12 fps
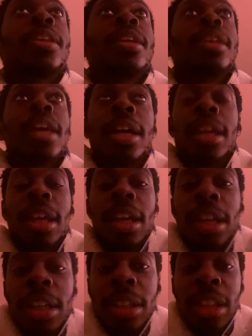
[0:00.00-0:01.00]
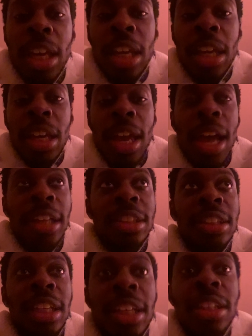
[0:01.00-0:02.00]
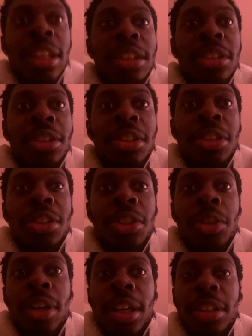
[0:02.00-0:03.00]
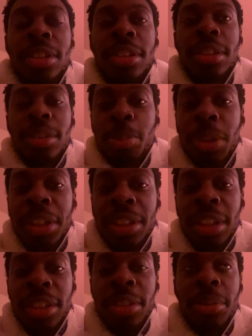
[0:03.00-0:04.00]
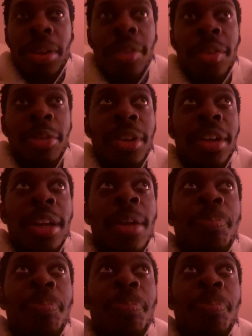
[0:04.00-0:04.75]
yeah, they, as teenagers or as preteens or whatever the fuck,